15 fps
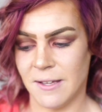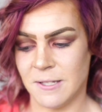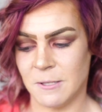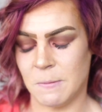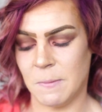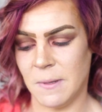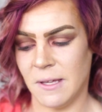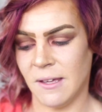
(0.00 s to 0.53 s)

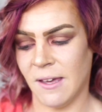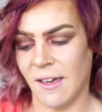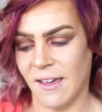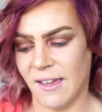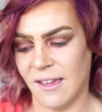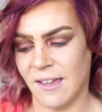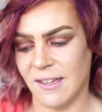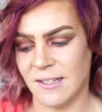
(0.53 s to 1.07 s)
is
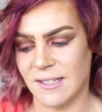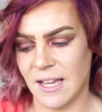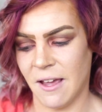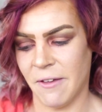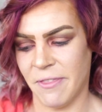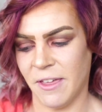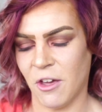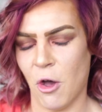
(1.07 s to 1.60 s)
because
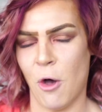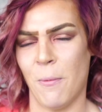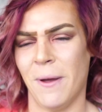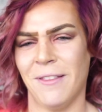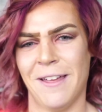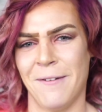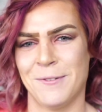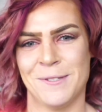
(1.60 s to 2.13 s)
I think all my
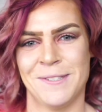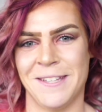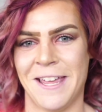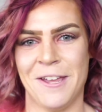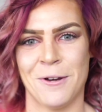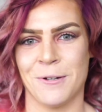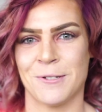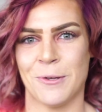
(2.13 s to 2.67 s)
life since
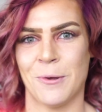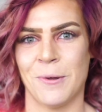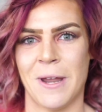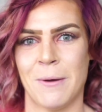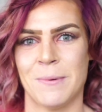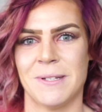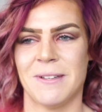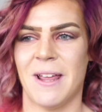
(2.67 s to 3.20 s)
eight years old,
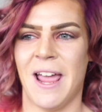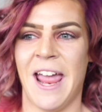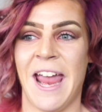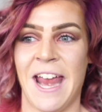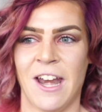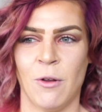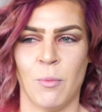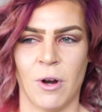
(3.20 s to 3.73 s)
I was
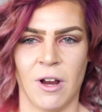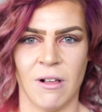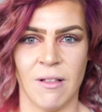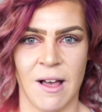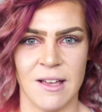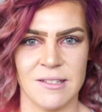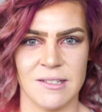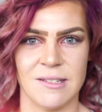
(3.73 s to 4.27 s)
hated wearing
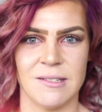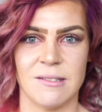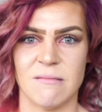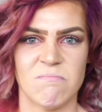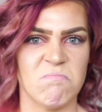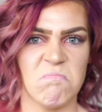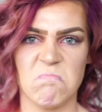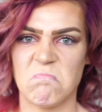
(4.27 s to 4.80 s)
glasses.